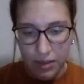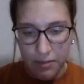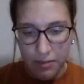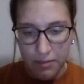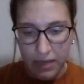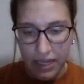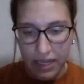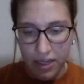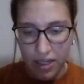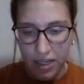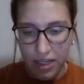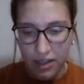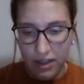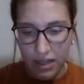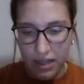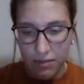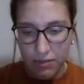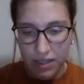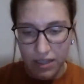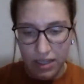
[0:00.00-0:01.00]
better
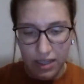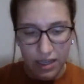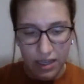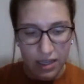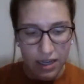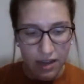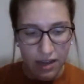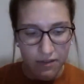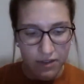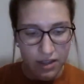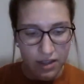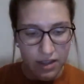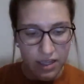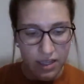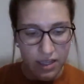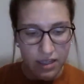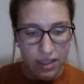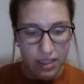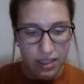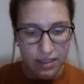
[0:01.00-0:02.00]
than me at
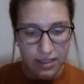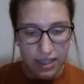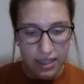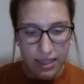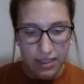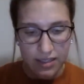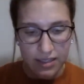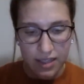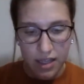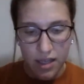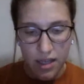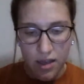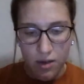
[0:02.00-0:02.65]
everything these days.